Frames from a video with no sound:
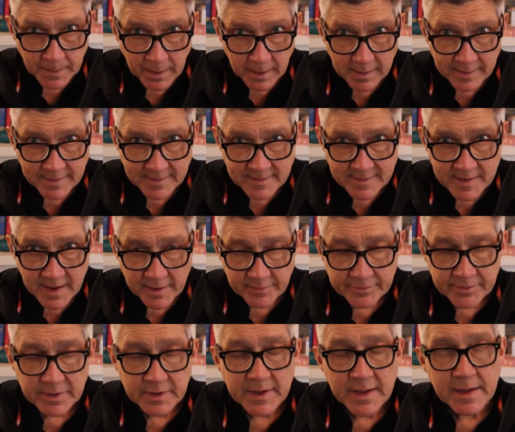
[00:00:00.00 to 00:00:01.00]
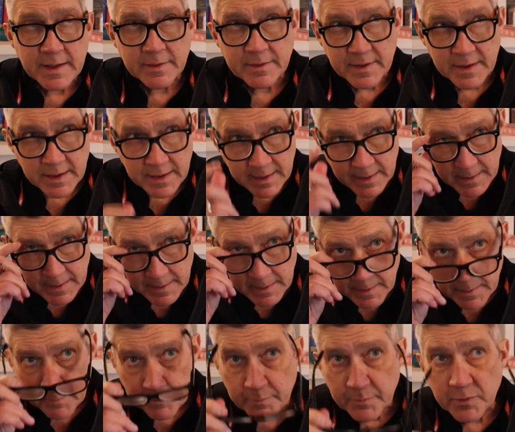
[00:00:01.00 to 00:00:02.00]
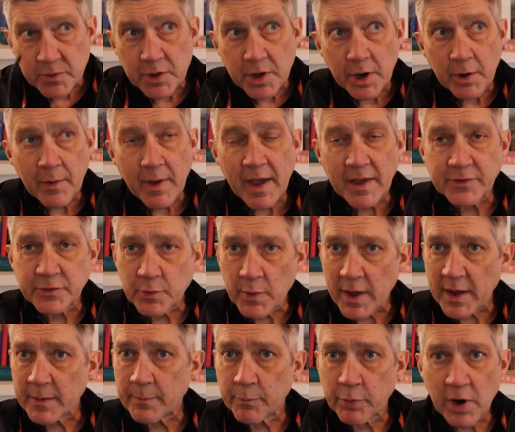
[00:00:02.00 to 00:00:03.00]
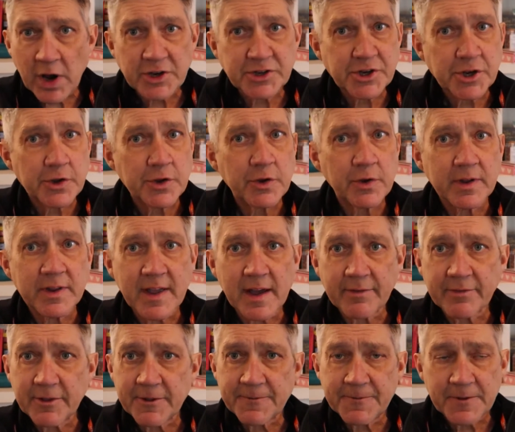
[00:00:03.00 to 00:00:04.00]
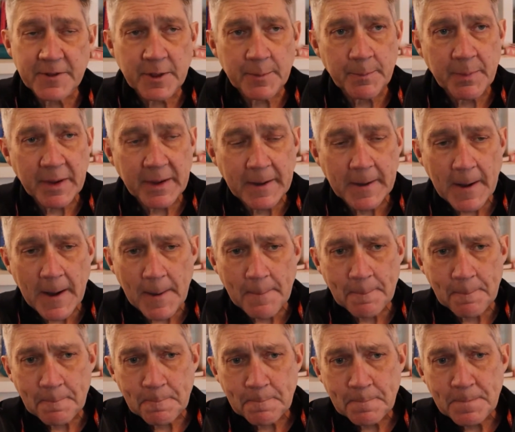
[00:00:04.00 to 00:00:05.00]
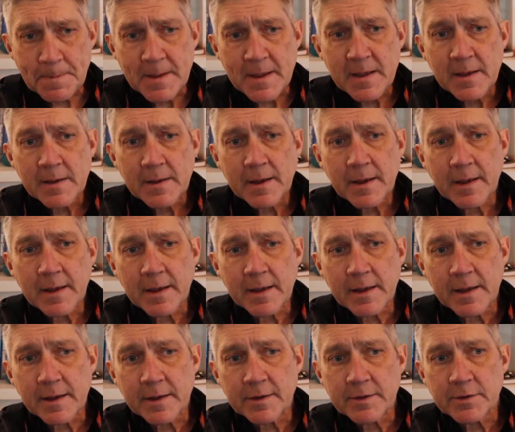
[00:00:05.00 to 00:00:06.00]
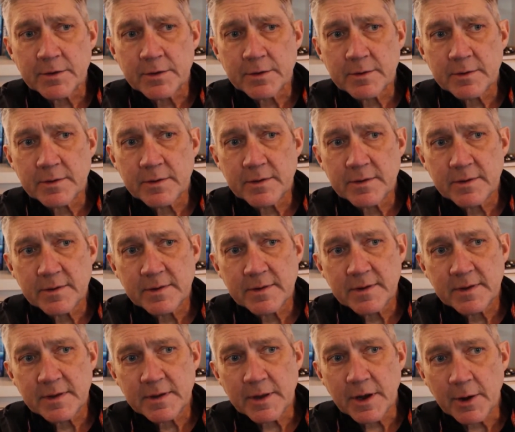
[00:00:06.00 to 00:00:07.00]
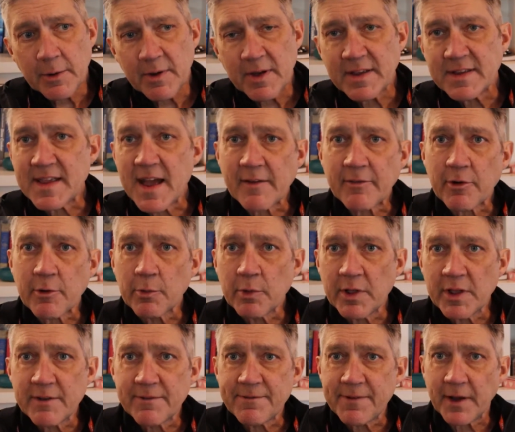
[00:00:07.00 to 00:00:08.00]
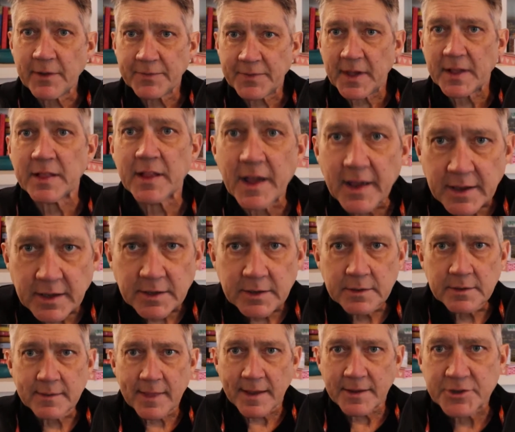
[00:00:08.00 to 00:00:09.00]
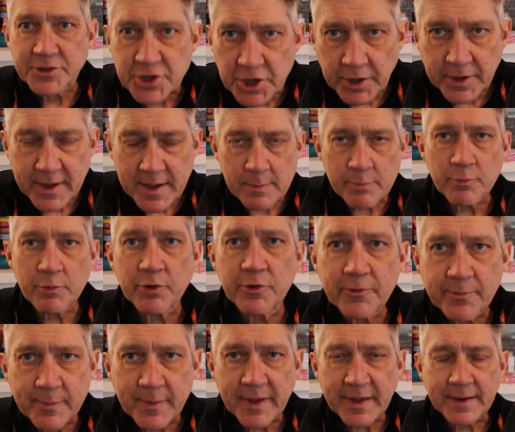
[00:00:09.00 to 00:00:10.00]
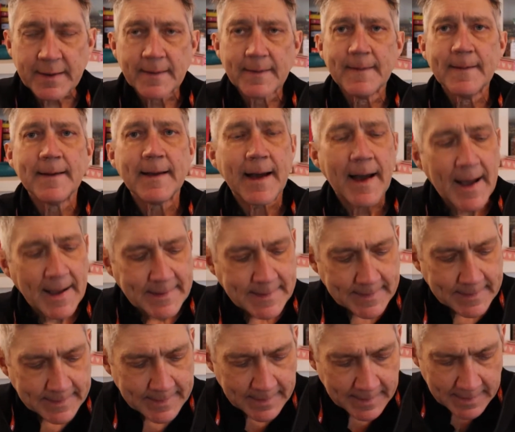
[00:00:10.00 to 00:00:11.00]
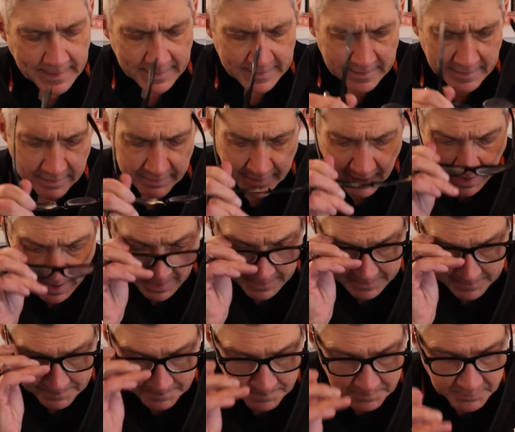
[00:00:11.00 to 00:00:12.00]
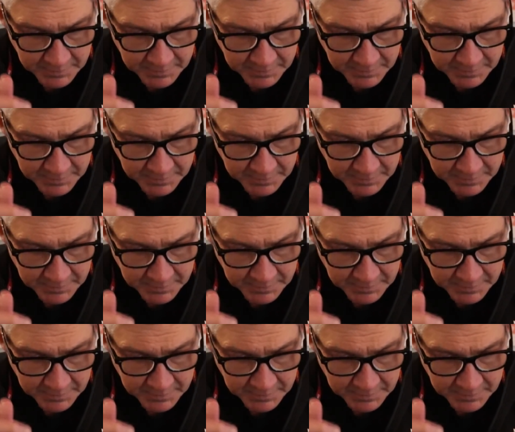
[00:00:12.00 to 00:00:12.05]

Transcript: It definitely, as you added pressure, you could definitely feel it pick up. And, it never really felt that jerky movement. I didn't get any of that.